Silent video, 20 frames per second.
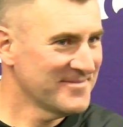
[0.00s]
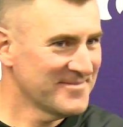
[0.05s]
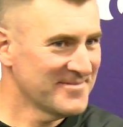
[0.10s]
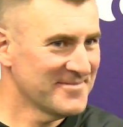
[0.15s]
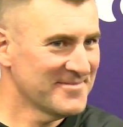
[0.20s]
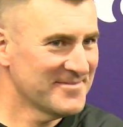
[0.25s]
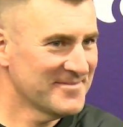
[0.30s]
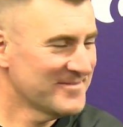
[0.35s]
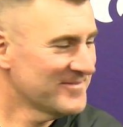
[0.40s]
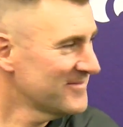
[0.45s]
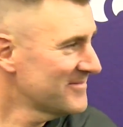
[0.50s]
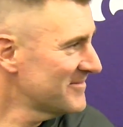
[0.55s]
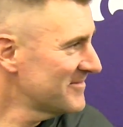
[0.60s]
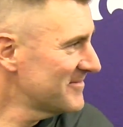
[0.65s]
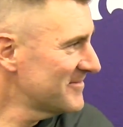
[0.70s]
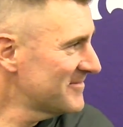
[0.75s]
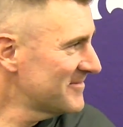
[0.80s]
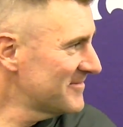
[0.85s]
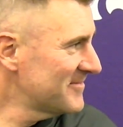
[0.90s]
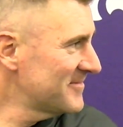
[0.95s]
does the
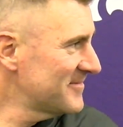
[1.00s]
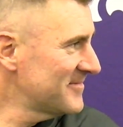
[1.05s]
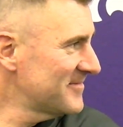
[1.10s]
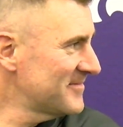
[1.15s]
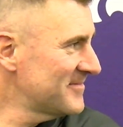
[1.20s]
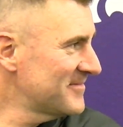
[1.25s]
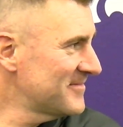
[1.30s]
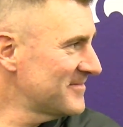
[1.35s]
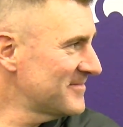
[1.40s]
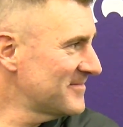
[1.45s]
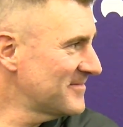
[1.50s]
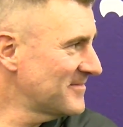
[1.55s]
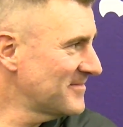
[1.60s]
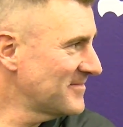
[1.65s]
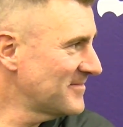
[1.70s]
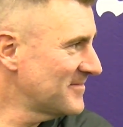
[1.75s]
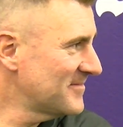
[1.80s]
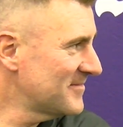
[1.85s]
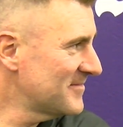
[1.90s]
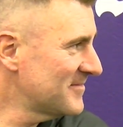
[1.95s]
change at
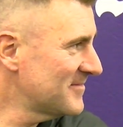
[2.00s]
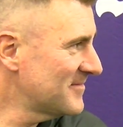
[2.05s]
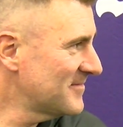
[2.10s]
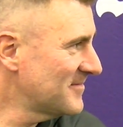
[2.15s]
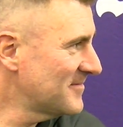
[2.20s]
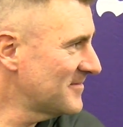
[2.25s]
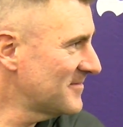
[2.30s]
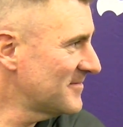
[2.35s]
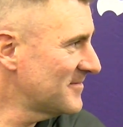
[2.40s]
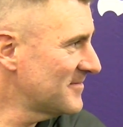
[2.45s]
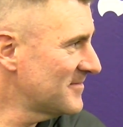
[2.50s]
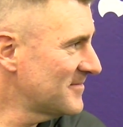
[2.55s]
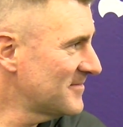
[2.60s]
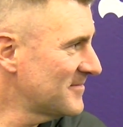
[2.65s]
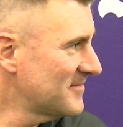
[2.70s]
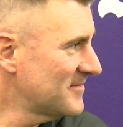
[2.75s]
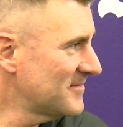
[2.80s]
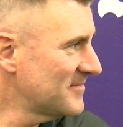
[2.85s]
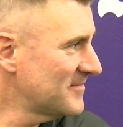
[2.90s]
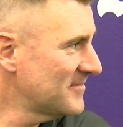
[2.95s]
quarterback for them
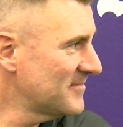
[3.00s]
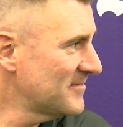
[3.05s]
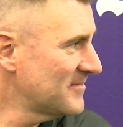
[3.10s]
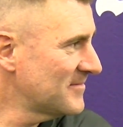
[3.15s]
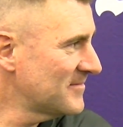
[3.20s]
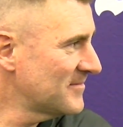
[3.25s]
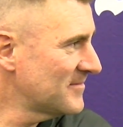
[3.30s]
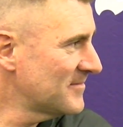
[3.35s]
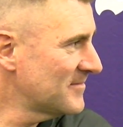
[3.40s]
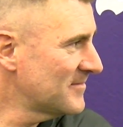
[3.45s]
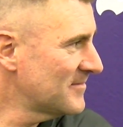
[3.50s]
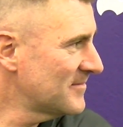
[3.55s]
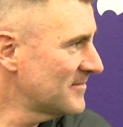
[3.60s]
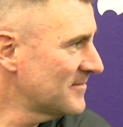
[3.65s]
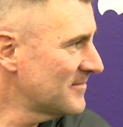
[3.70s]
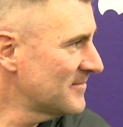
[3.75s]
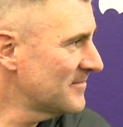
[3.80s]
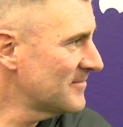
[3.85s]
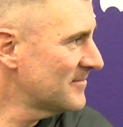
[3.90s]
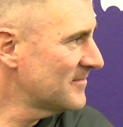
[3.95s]
change anything that
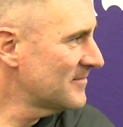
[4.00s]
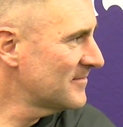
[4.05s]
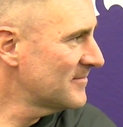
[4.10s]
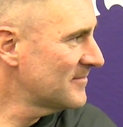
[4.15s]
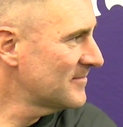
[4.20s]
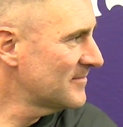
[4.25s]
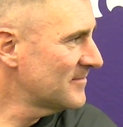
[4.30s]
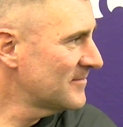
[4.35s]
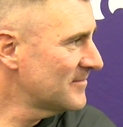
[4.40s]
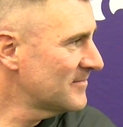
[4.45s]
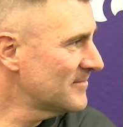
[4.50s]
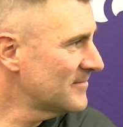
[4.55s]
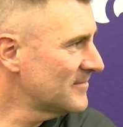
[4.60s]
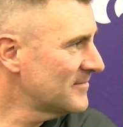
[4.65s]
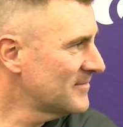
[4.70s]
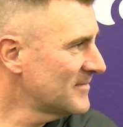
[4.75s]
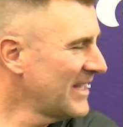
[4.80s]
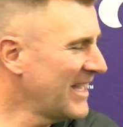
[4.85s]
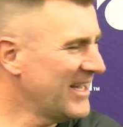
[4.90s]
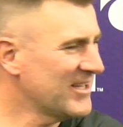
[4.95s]
you might do?
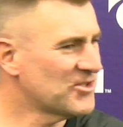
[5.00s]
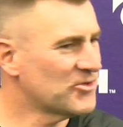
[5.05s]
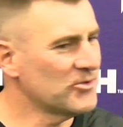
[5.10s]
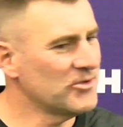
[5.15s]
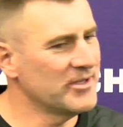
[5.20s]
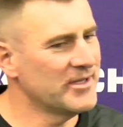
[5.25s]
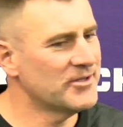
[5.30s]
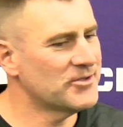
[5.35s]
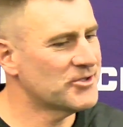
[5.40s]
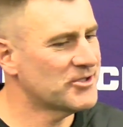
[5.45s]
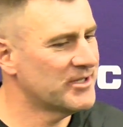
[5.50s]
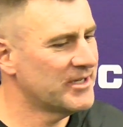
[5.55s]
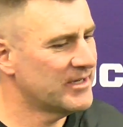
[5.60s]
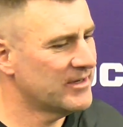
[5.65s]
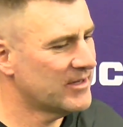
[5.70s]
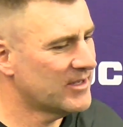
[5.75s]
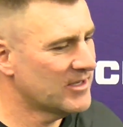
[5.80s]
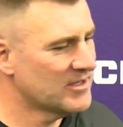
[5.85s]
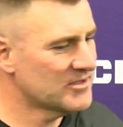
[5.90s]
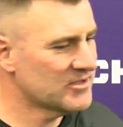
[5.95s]
Yeah, it's really interesting
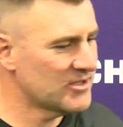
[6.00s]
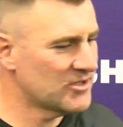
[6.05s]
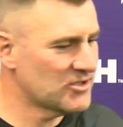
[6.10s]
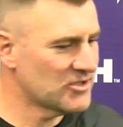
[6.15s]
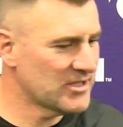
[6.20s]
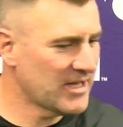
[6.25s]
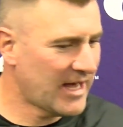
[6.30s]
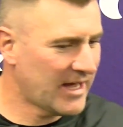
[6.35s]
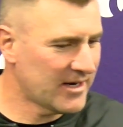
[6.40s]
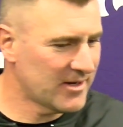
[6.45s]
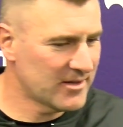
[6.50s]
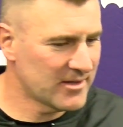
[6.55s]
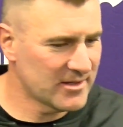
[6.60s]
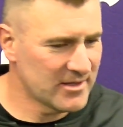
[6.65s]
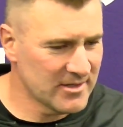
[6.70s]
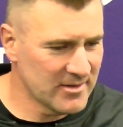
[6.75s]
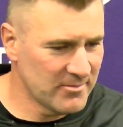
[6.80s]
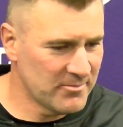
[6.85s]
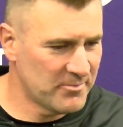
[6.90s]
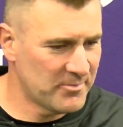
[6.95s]
because there's not a,
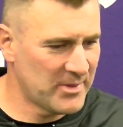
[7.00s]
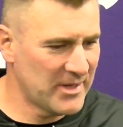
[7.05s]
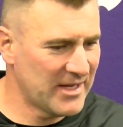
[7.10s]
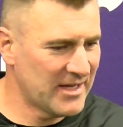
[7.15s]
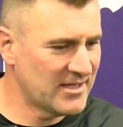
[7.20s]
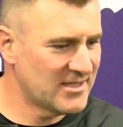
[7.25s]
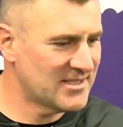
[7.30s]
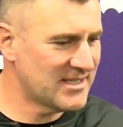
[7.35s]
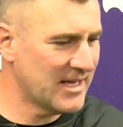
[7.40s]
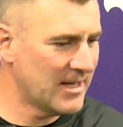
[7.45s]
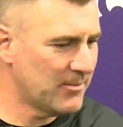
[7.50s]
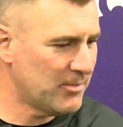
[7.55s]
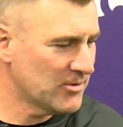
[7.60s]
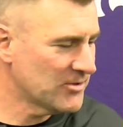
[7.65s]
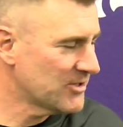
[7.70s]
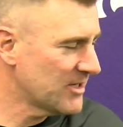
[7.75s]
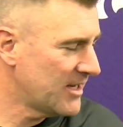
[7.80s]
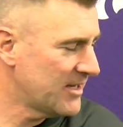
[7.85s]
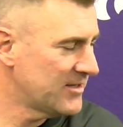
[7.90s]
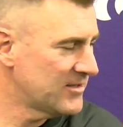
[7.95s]
a big sample
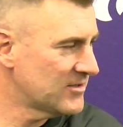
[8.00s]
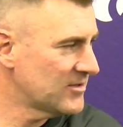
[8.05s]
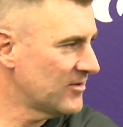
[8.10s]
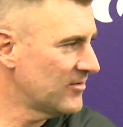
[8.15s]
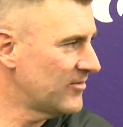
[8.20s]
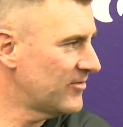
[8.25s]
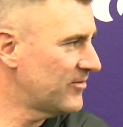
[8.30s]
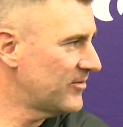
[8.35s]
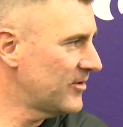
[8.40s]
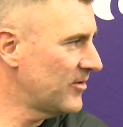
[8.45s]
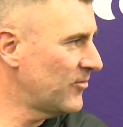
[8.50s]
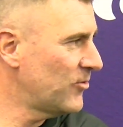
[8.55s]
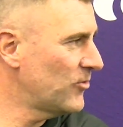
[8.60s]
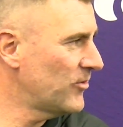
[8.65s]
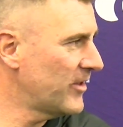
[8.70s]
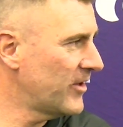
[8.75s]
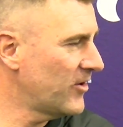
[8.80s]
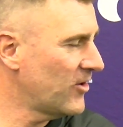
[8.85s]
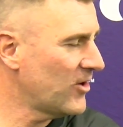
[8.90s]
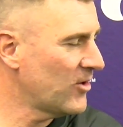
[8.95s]
size of, of who
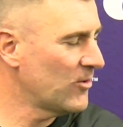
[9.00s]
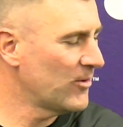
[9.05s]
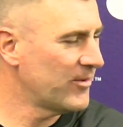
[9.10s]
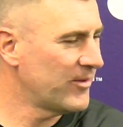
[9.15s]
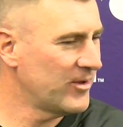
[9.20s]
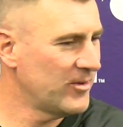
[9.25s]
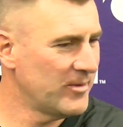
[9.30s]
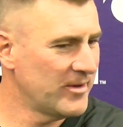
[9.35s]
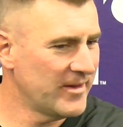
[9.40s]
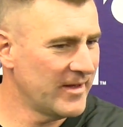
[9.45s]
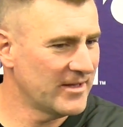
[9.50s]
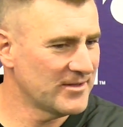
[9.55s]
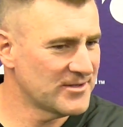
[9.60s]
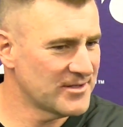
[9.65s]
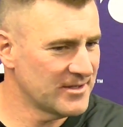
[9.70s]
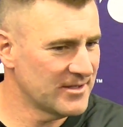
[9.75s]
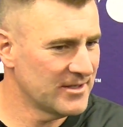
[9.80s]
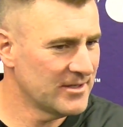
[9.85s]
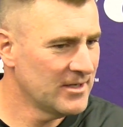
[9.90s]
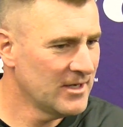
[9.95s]
they are with him. And that's
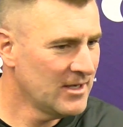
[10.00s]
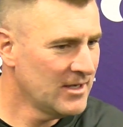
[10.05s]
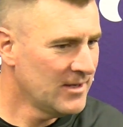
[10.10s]
the,